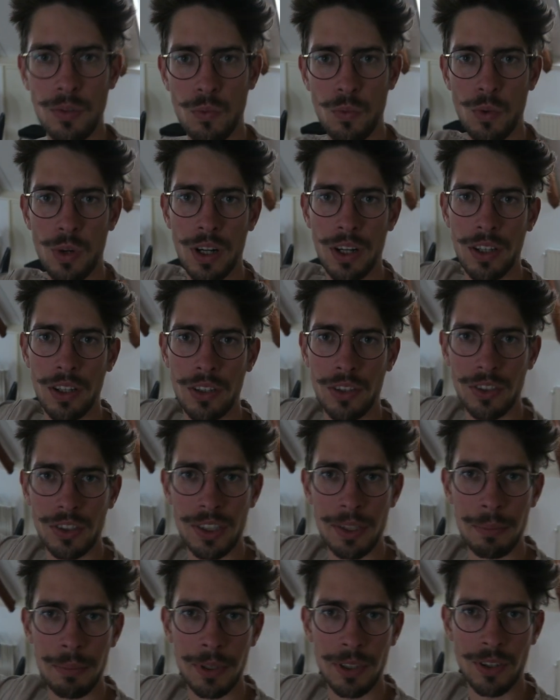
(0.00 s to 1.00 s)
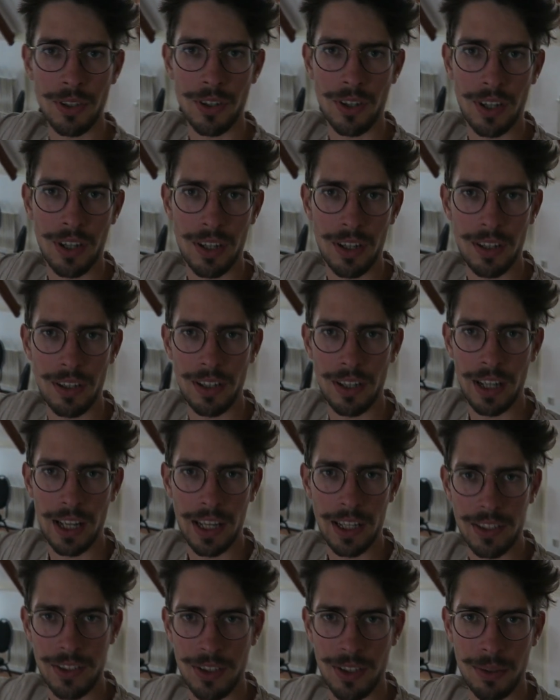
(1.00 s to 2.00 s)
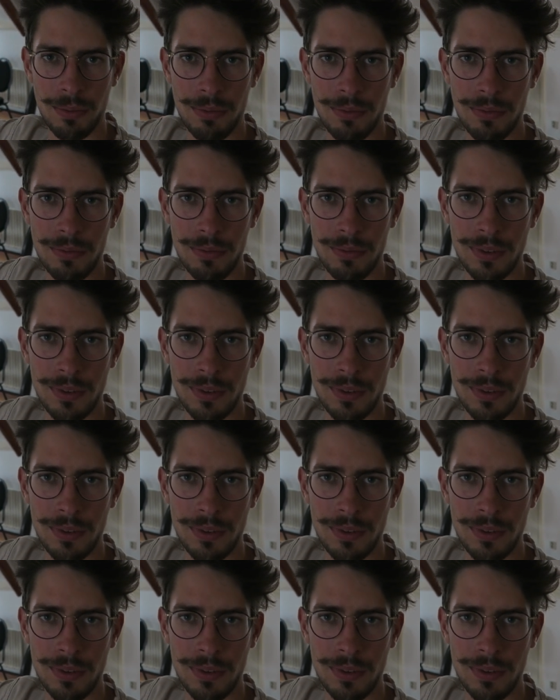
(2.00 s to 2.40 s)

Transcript: while keeping our hands up.